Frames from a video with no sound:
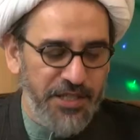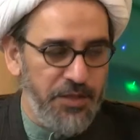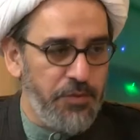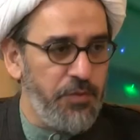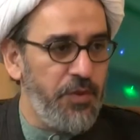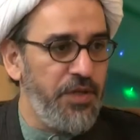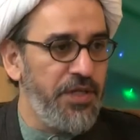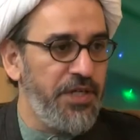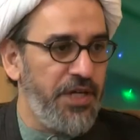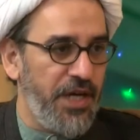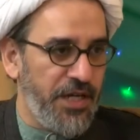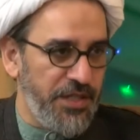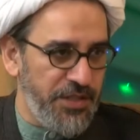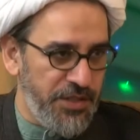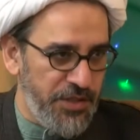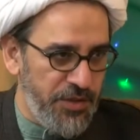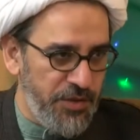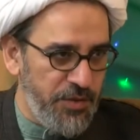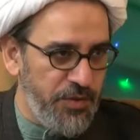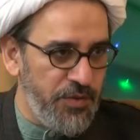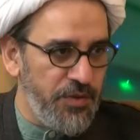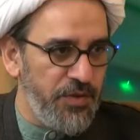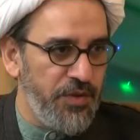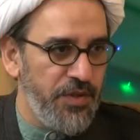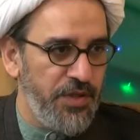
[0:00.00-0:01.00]
we'll
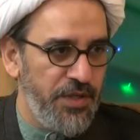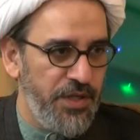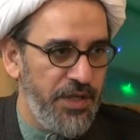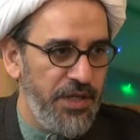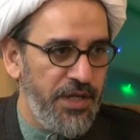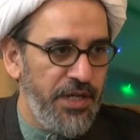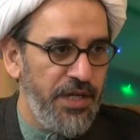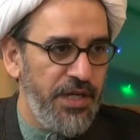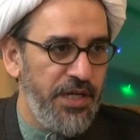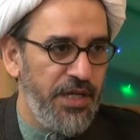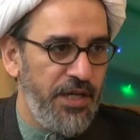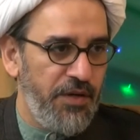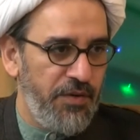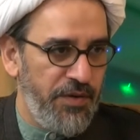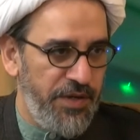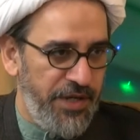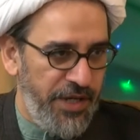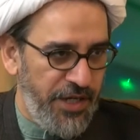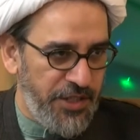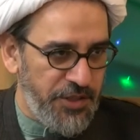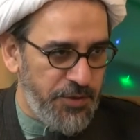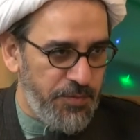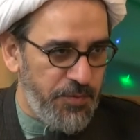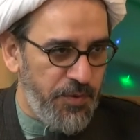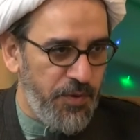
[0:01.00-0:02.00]
continue in our
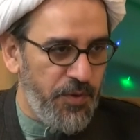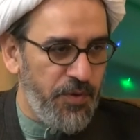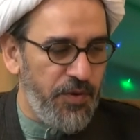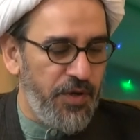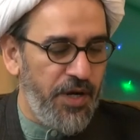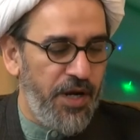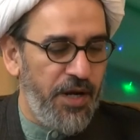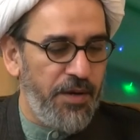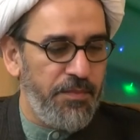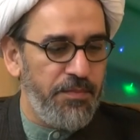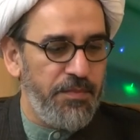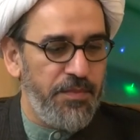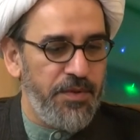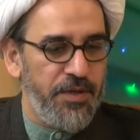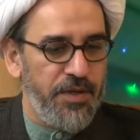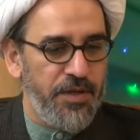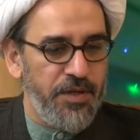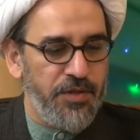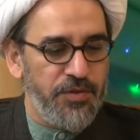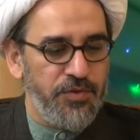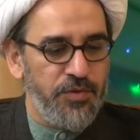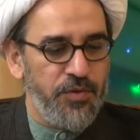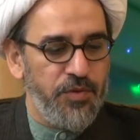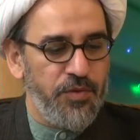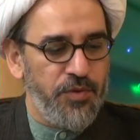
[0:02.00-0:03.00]
next program
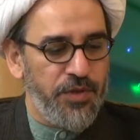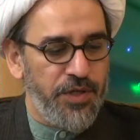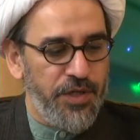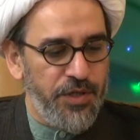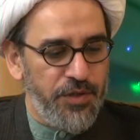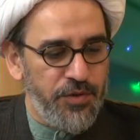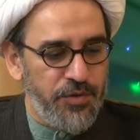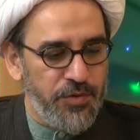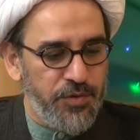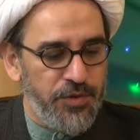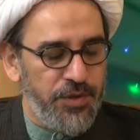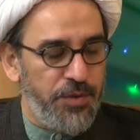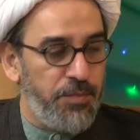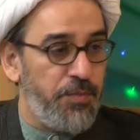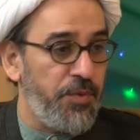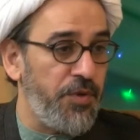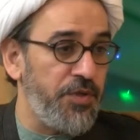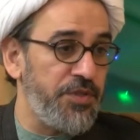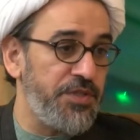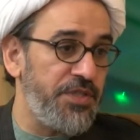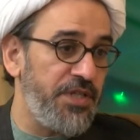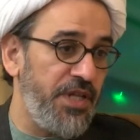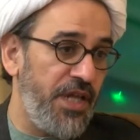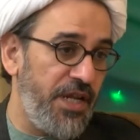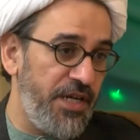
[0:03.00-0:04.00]
to look into the
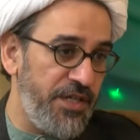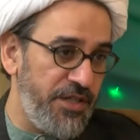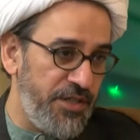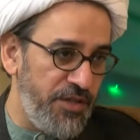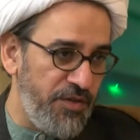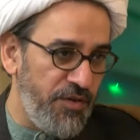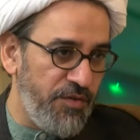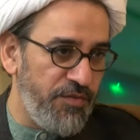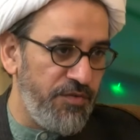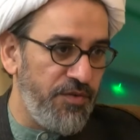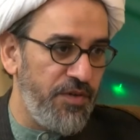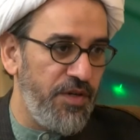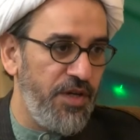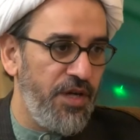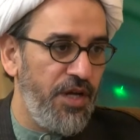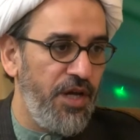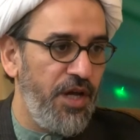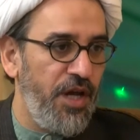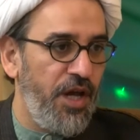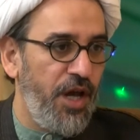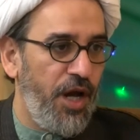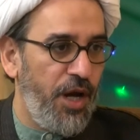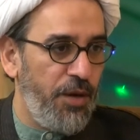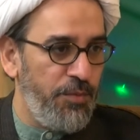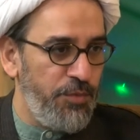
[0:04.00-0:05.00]
personality of
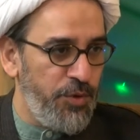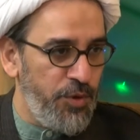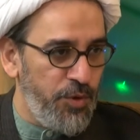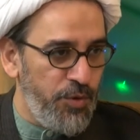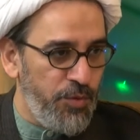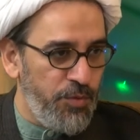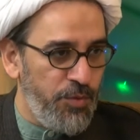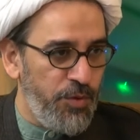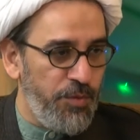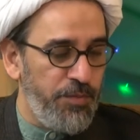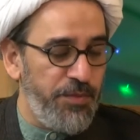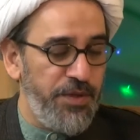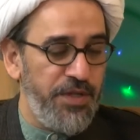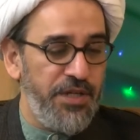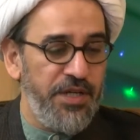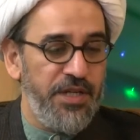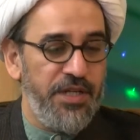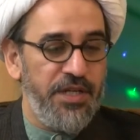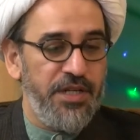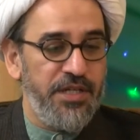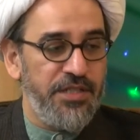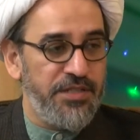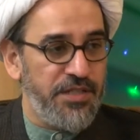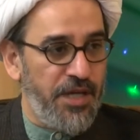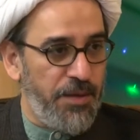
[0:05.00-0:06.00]
Amir al-Mumineen,
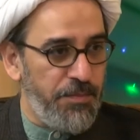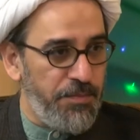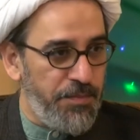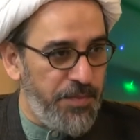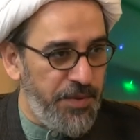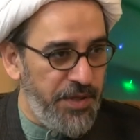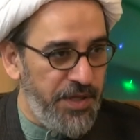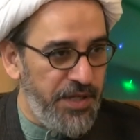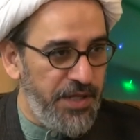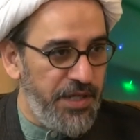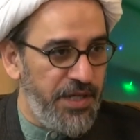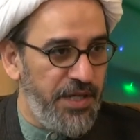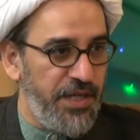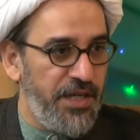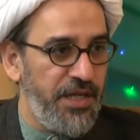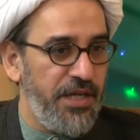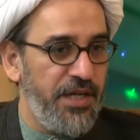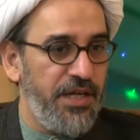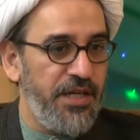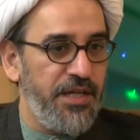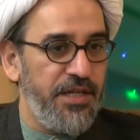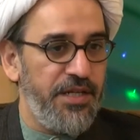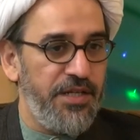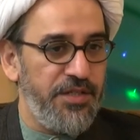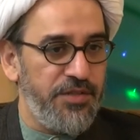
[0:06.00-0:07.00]
his upbringing
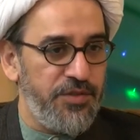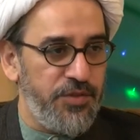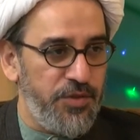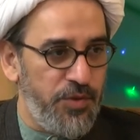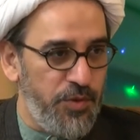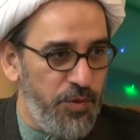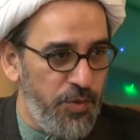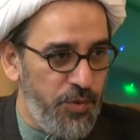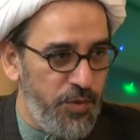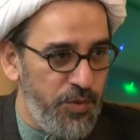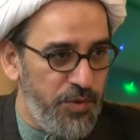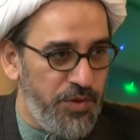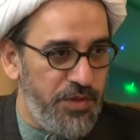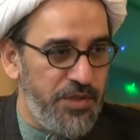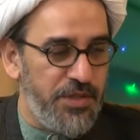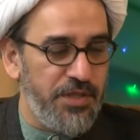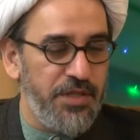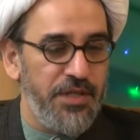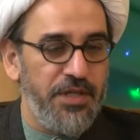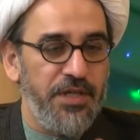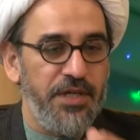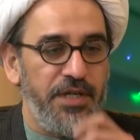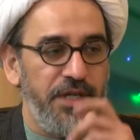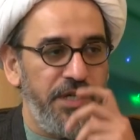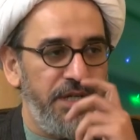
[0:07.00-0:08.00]
and his youth,
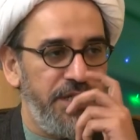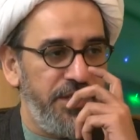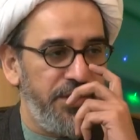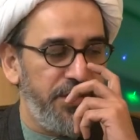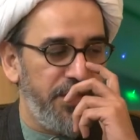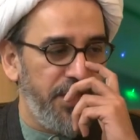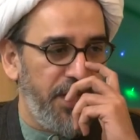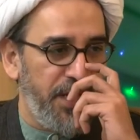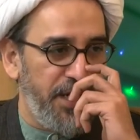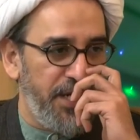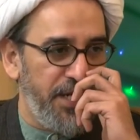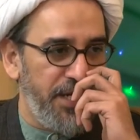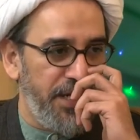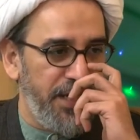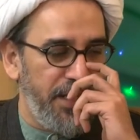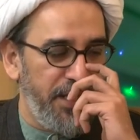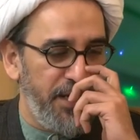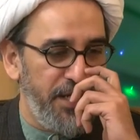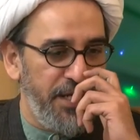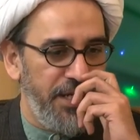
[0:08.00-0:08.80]
inshallah.